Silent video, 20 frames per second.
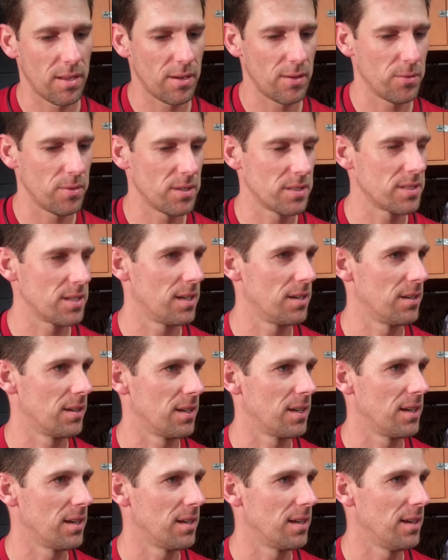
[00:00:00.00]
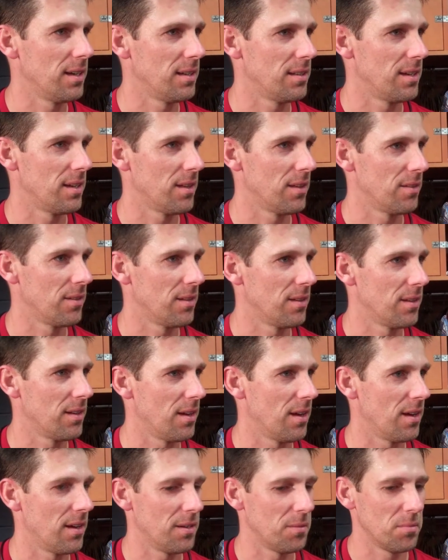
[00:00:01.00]
I don't want to sit here and get into detail
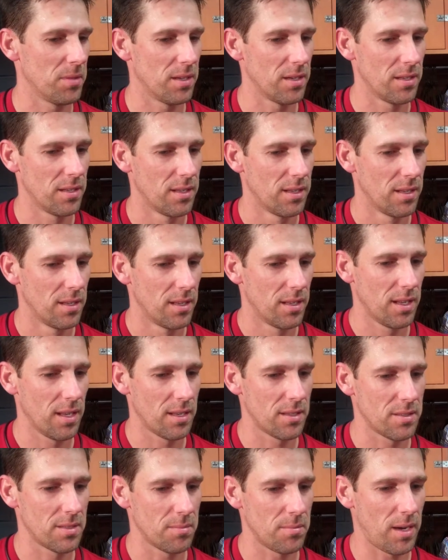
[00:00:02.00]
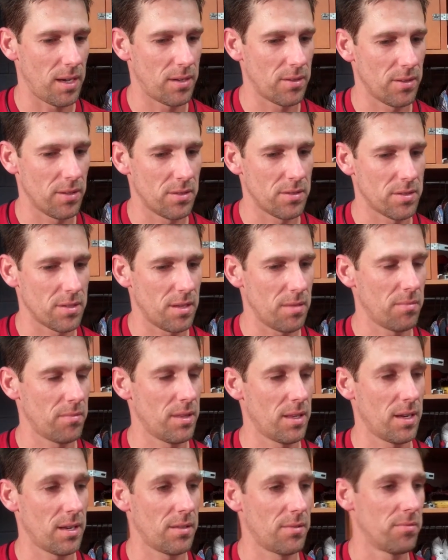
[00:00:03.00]
on it, but yeah, just a minor little something
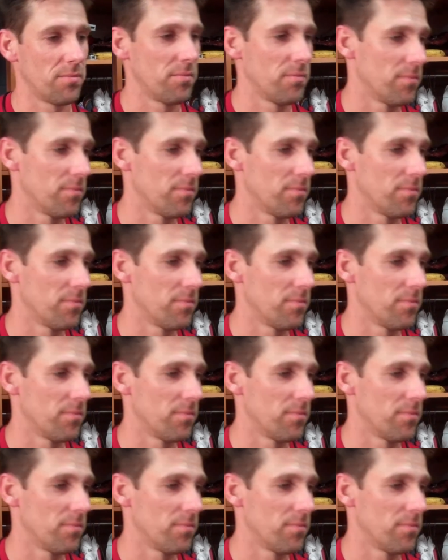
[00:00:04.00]
that I